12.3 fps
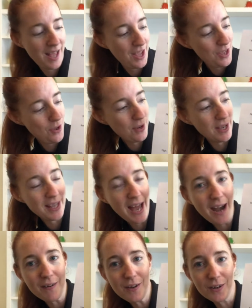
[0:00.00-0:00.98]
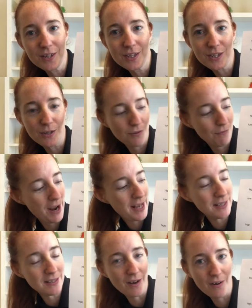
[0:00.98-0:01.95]
You can carry on and do the
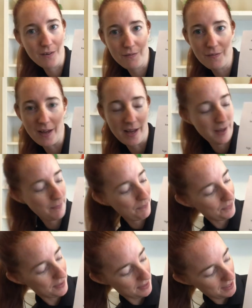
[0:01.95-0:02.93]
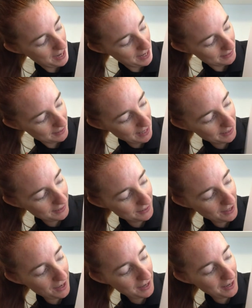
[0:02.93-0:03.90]
rest of the next line,
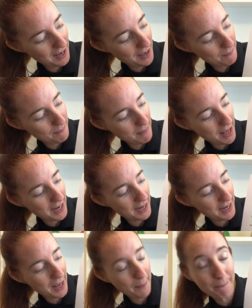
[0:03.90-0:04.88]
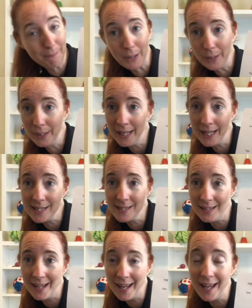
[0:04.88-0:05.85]
stung a man upon his
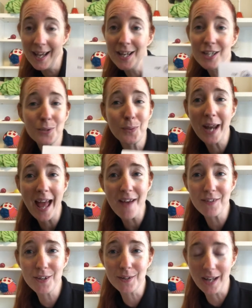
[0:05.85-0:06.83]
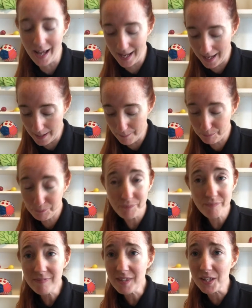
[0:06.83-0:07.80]
knee, to whatever you'd like.
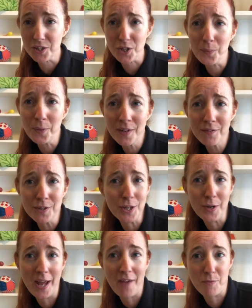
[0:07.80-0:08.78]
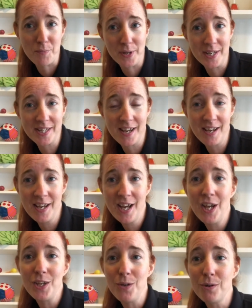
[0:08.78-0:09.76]
Don't worry if you don't have a printer.
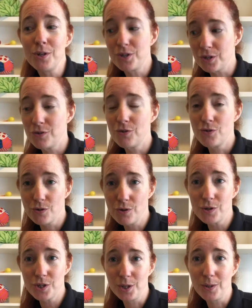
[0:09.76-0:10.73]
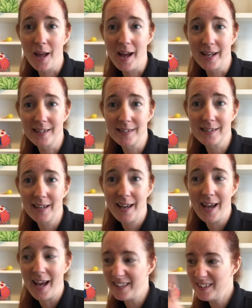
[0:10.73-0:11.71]
You could just draw 2 lines
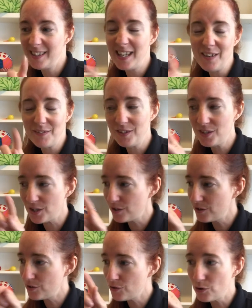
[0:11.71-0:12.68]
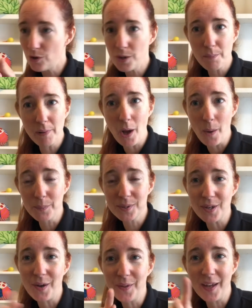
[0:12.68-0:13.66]
and even just draw the
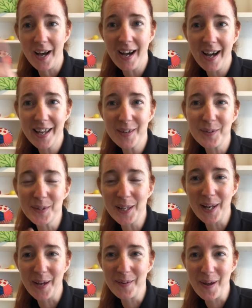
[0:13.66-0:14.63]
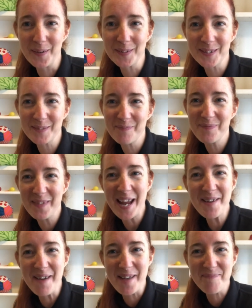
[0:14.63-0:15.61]
blobs on the high or the low notes.
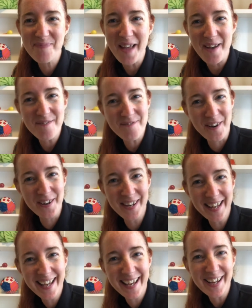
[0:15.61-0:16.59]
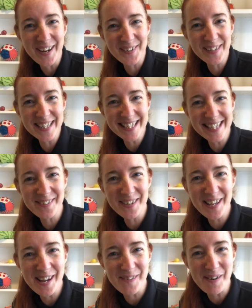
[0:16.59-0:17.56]
Anyway, have fun. Can't wait to see what
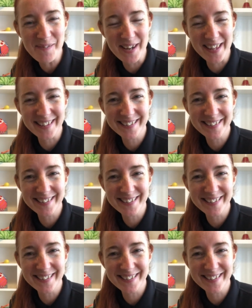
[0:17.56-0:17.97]
you come up with.